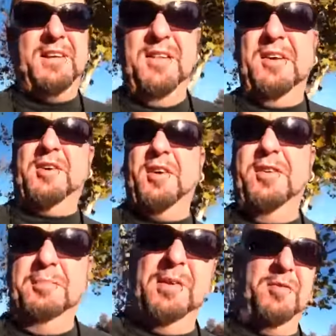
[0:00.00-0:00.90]
did the
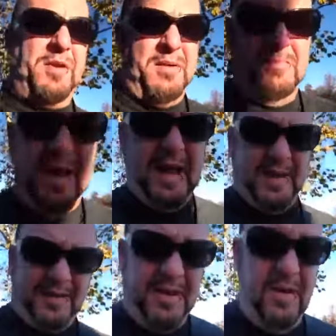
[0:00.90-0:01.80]
Christmas one, and
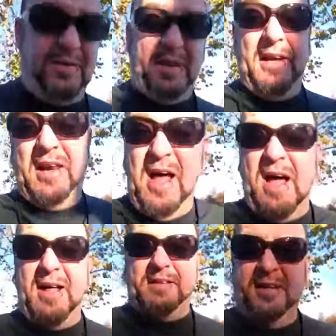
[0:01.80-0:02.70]
man, there was a
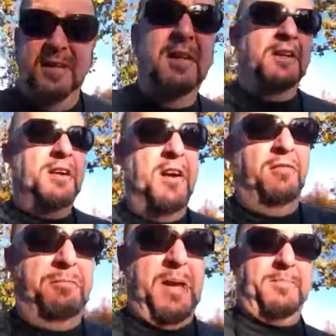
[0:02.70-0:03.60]
lot
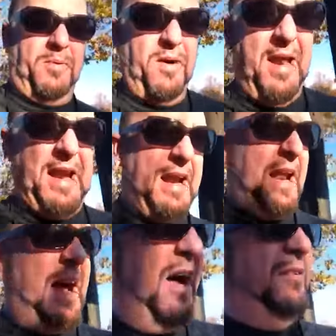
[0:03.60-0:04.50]
of people and a
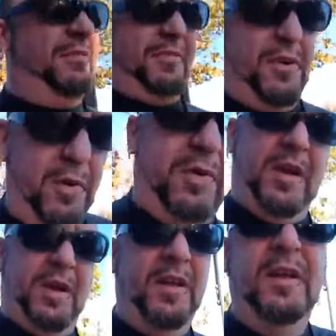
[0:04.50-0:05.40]
lot of food.
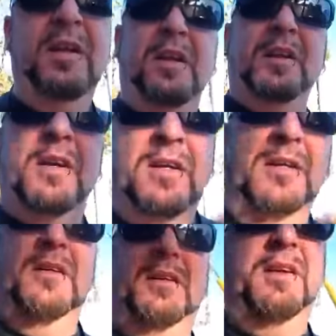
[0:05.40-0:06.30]

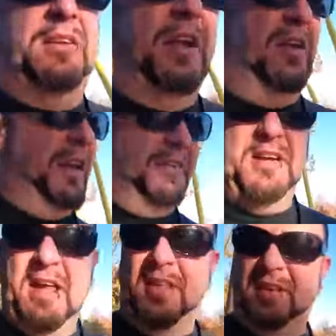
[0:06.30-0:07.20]
So let's
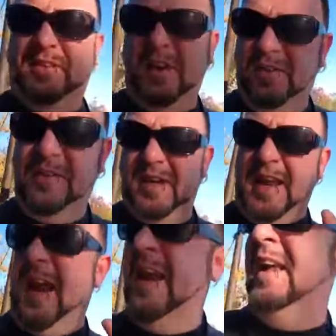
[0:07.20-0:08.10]
see how this goes
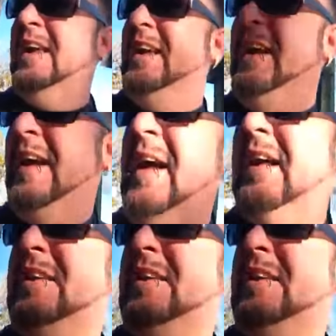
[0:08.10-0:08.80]
today. And